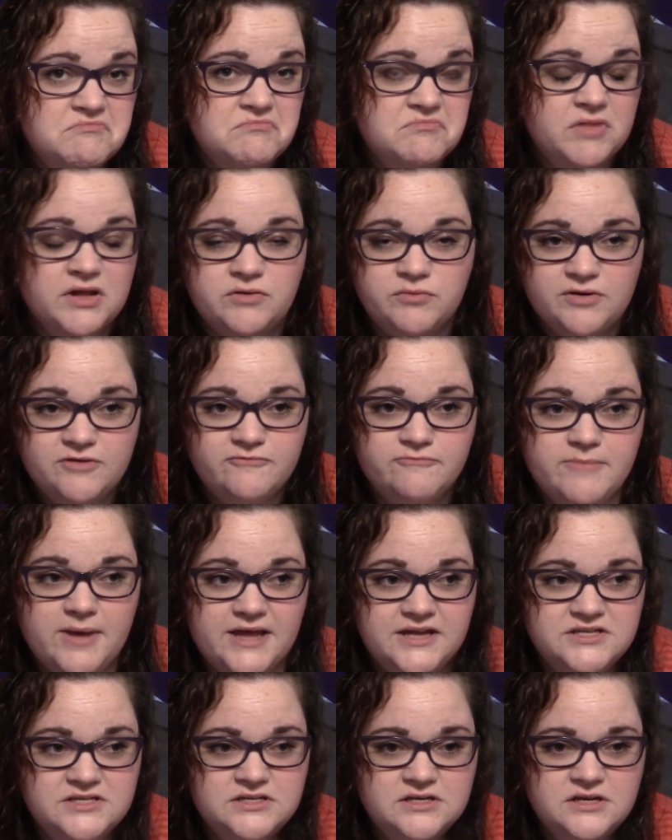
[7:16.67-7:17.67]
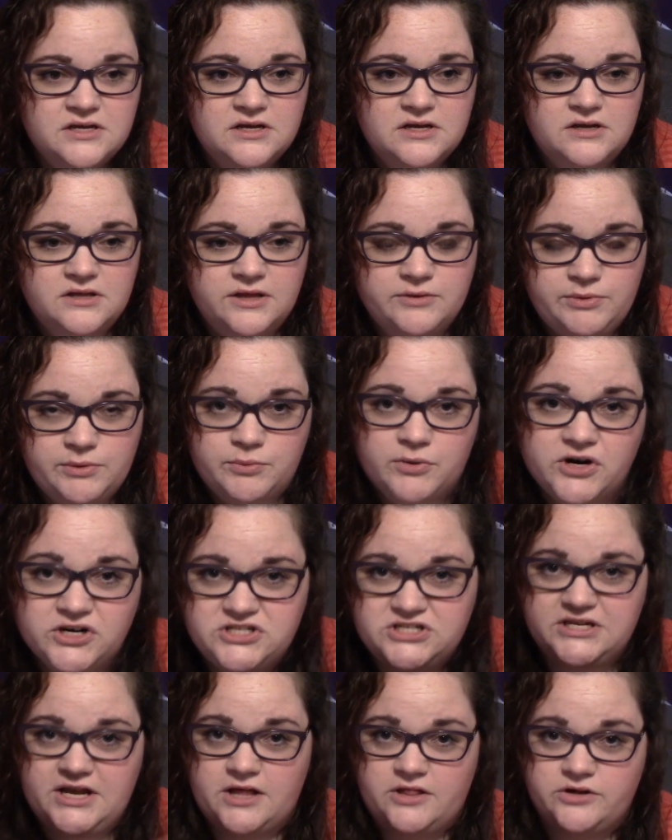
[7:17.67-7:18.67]
Like, we've met, like, we work
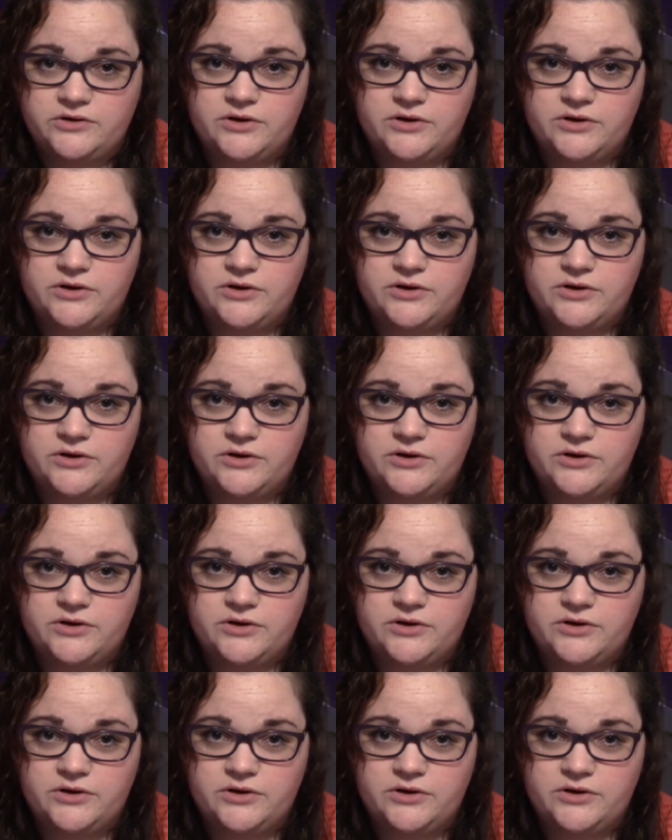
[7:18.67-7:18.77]
together.